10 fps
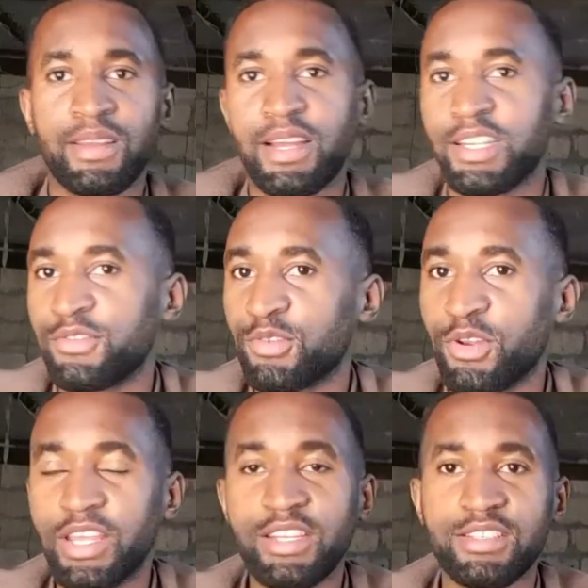And if you're
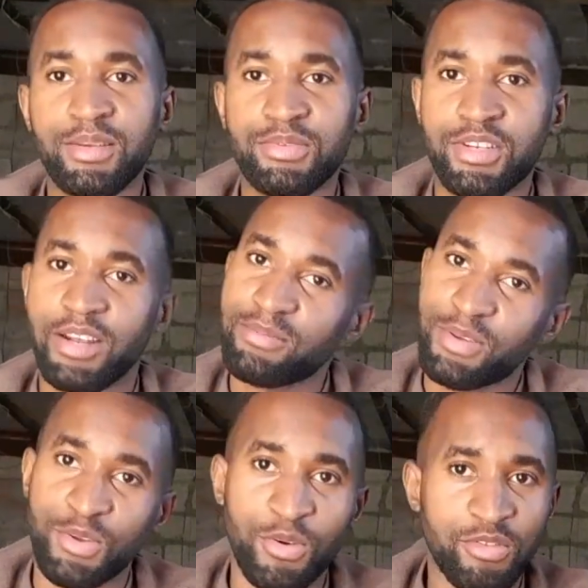already subscribed,
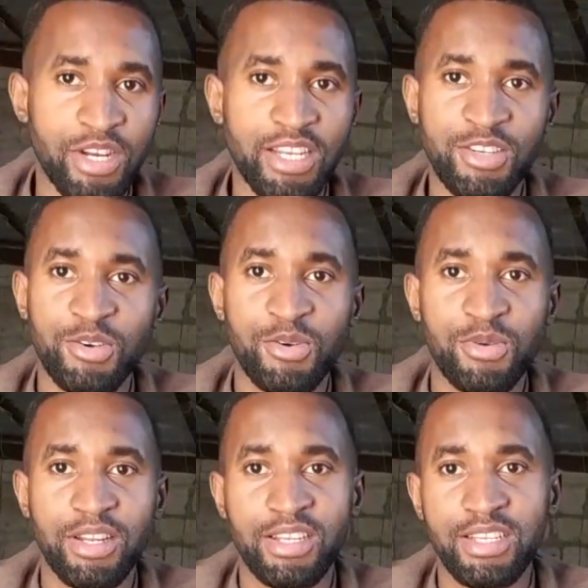you already know
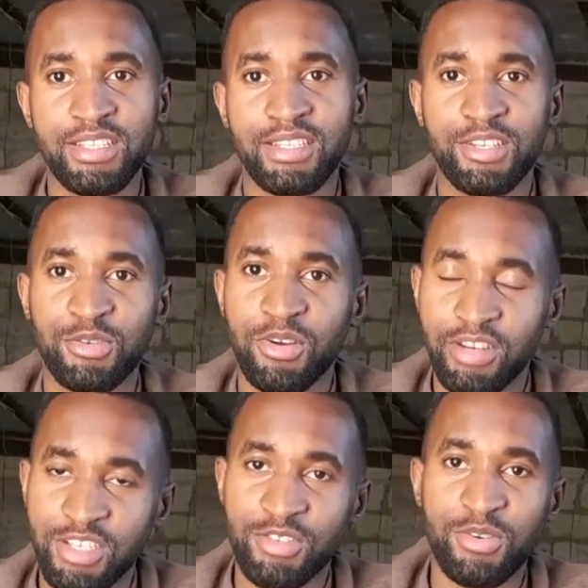what it is and you
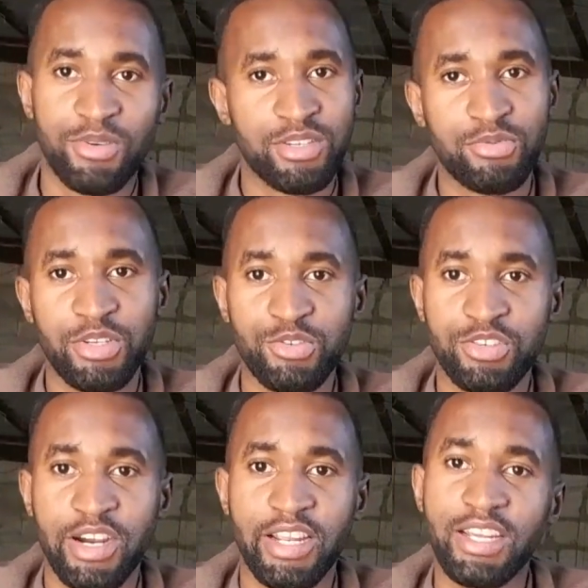already know what we
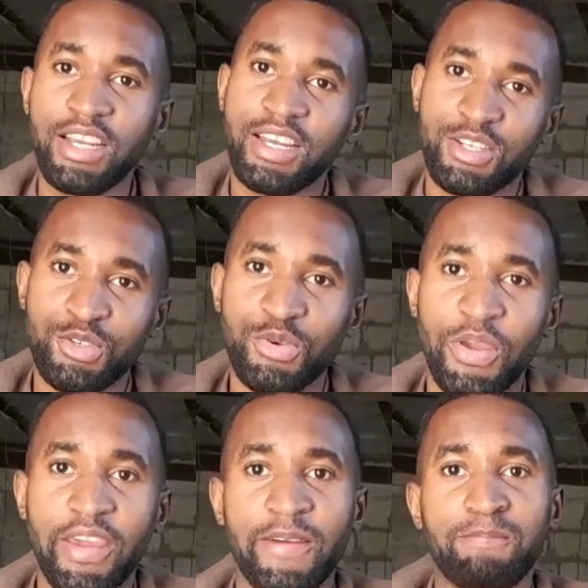usually do
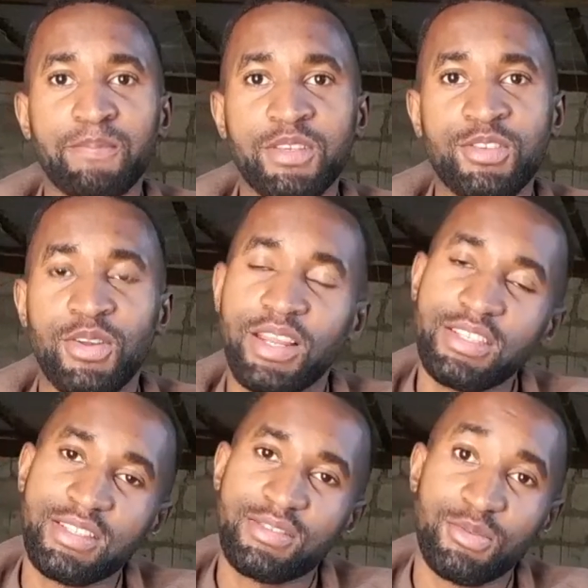here. So
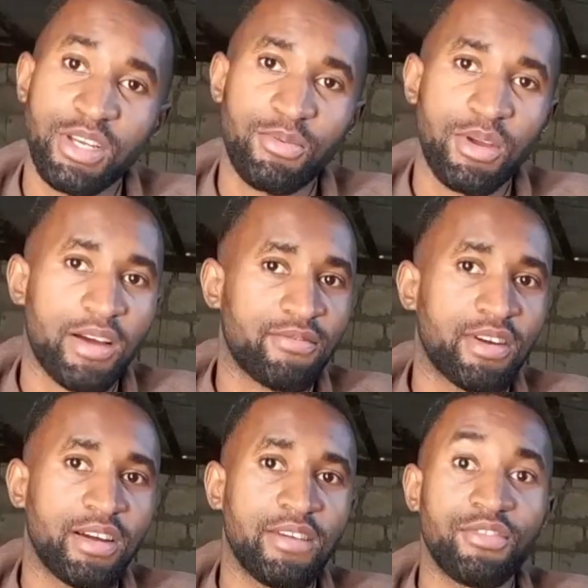today we have
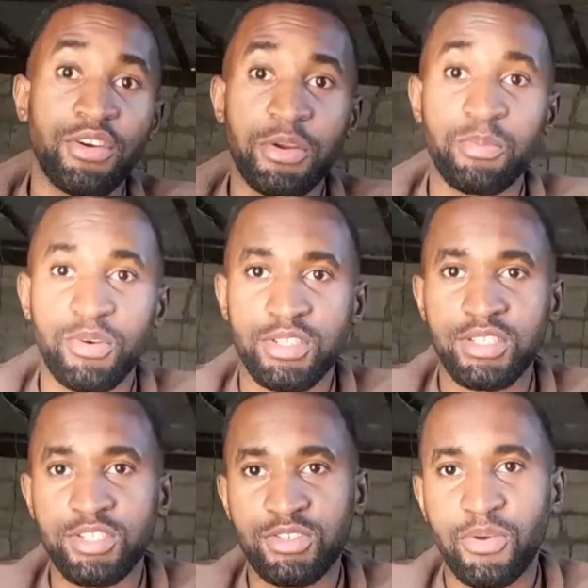a very
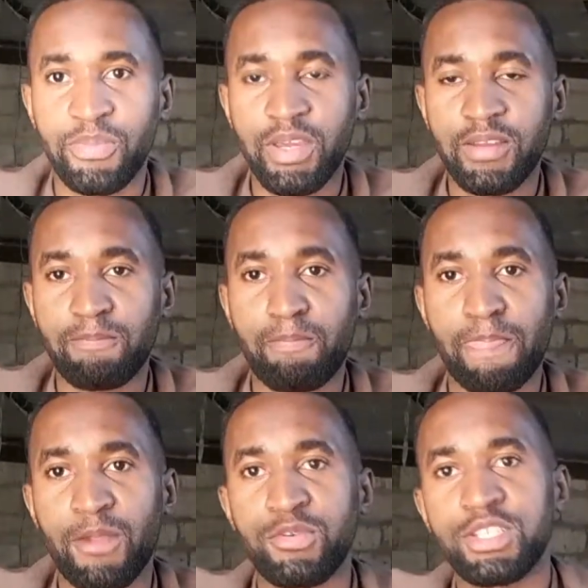important topic,
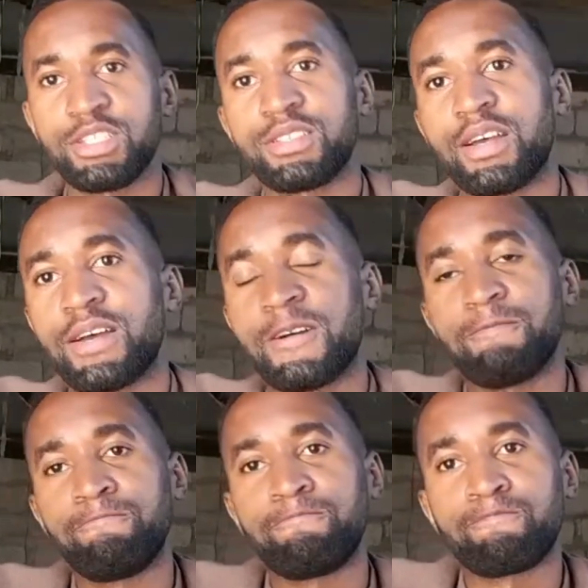which is
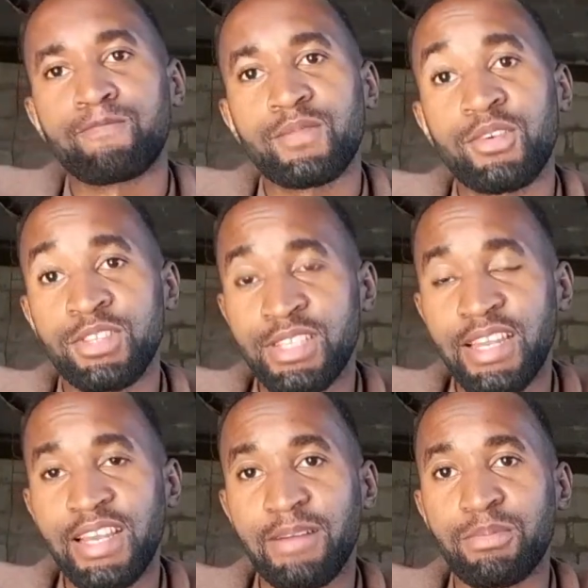
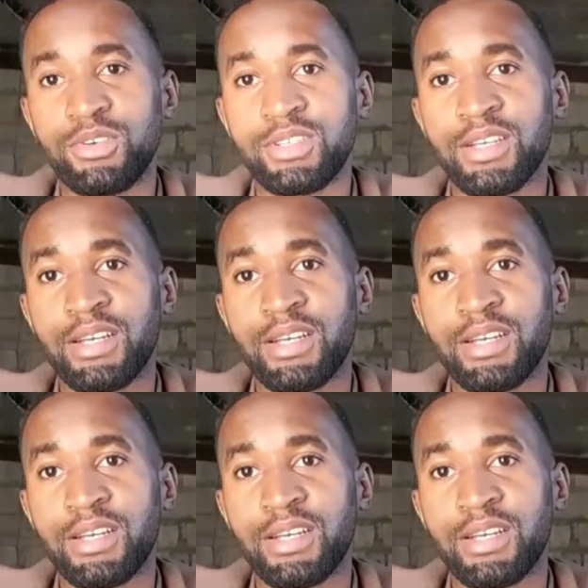concerning about